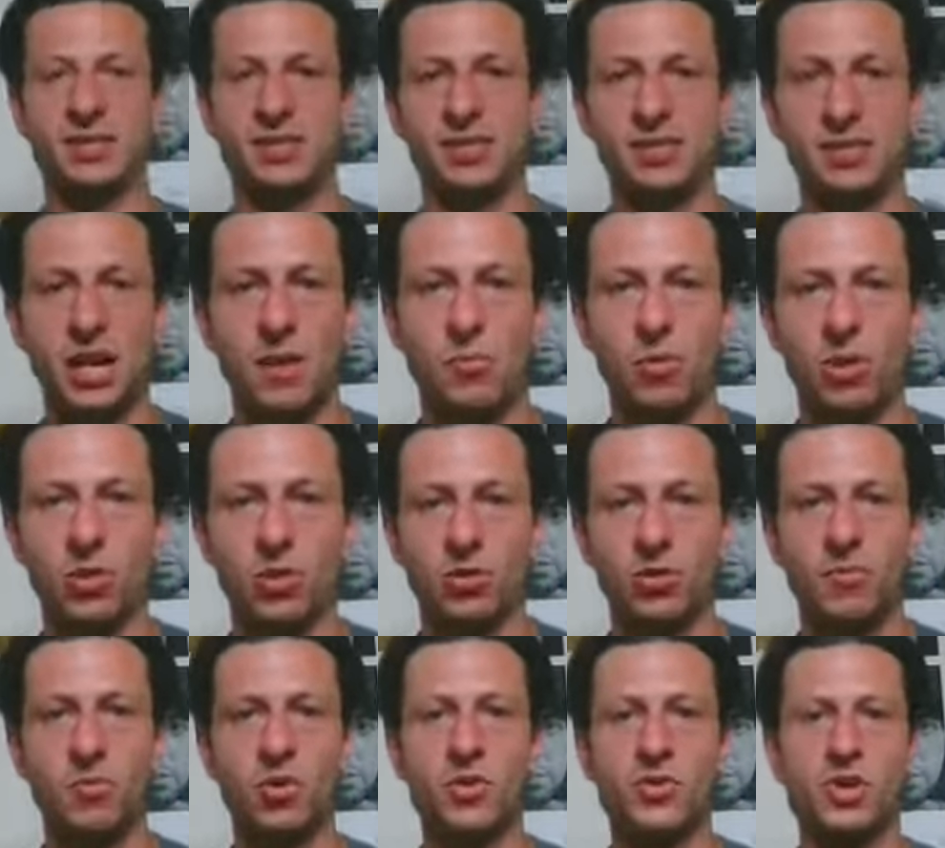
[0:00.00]
someone, or the
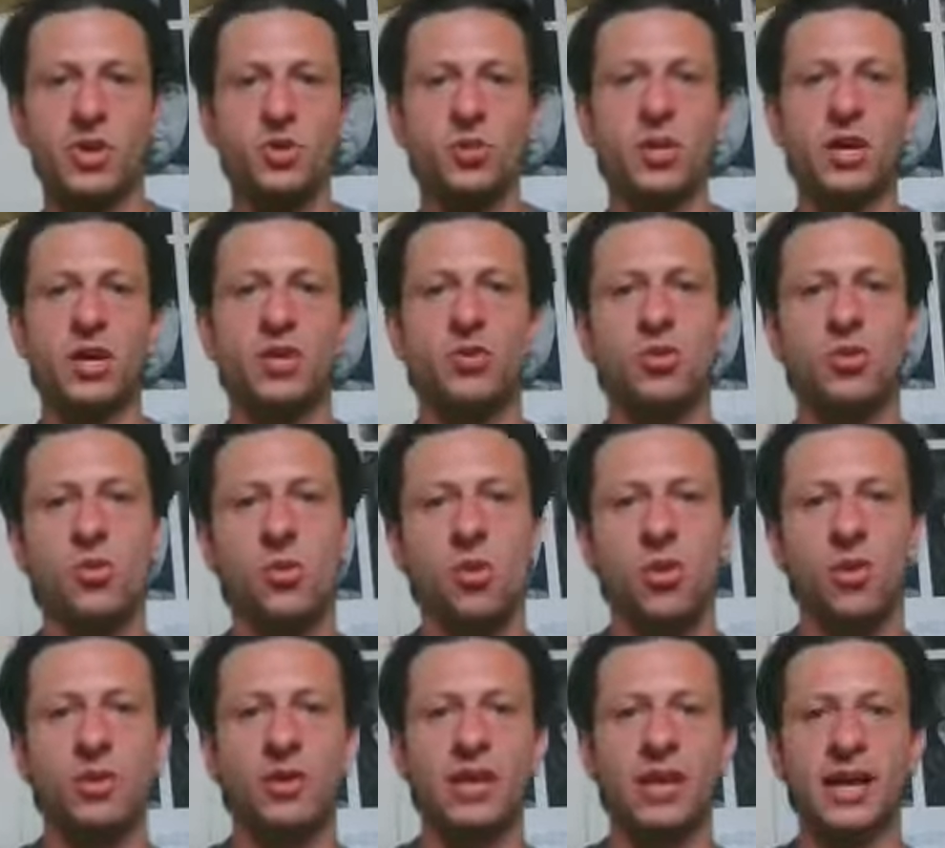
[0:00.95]
more that you
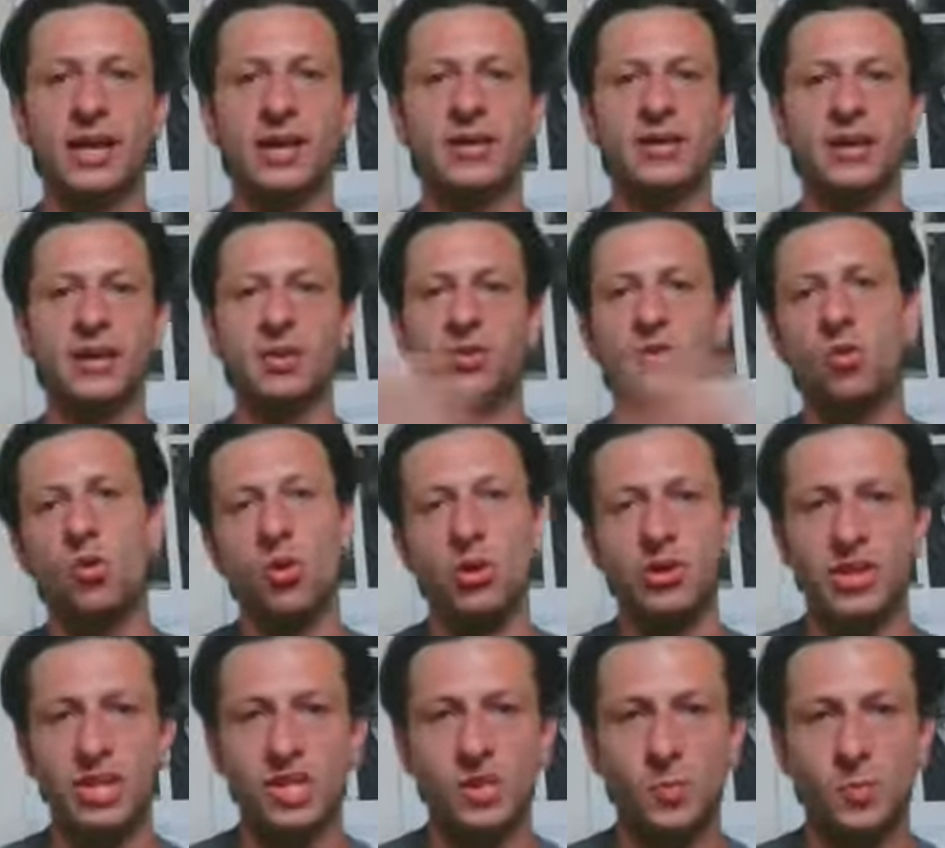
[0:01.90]
ignore
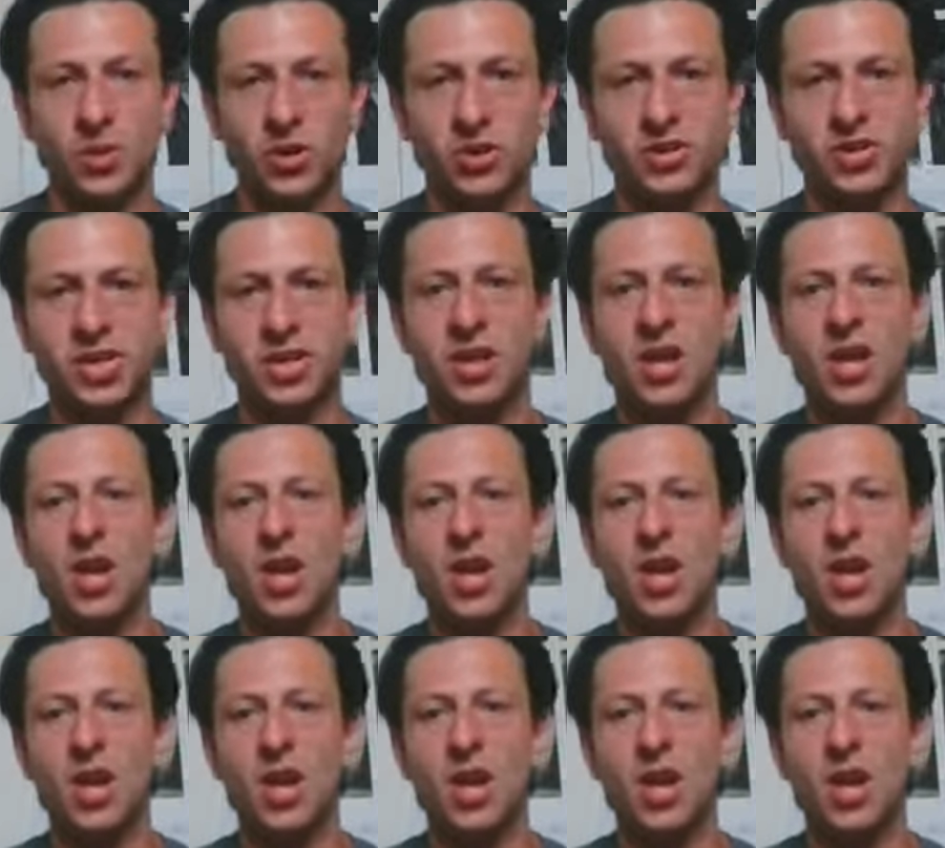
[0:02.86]
this person,